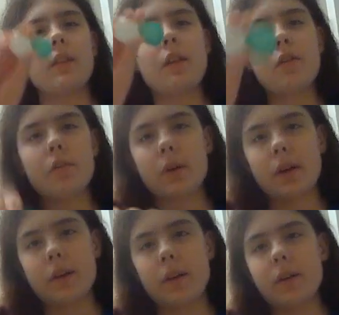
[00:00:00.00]
this
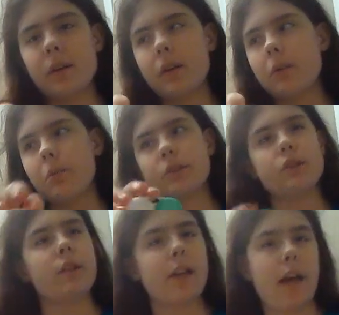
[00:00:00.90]
one,
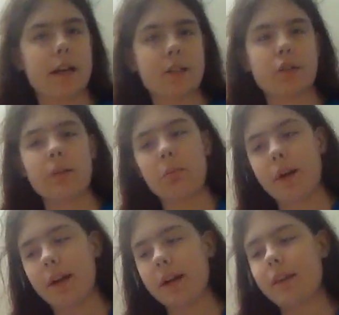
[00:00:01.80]
which did actually
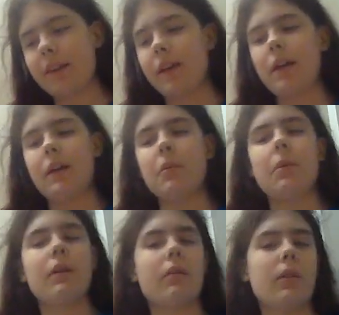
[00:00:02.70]
break.
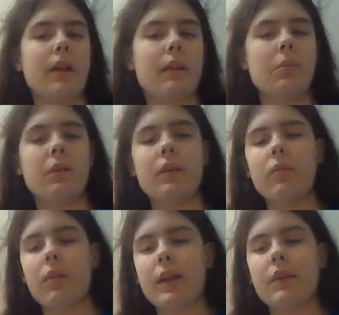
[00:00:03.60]
One
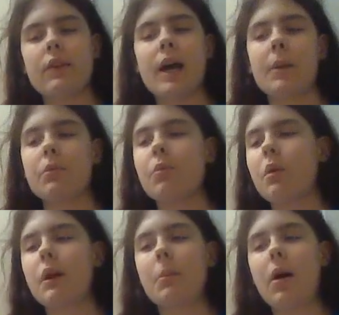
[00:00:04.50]
of the lens caps
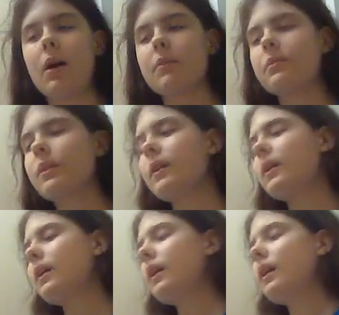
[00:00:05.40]
won't come off
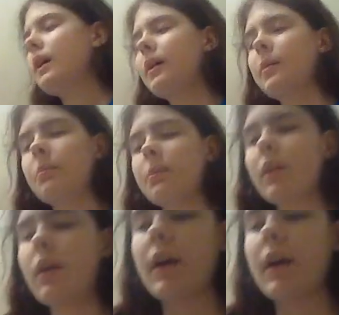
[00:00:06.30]
because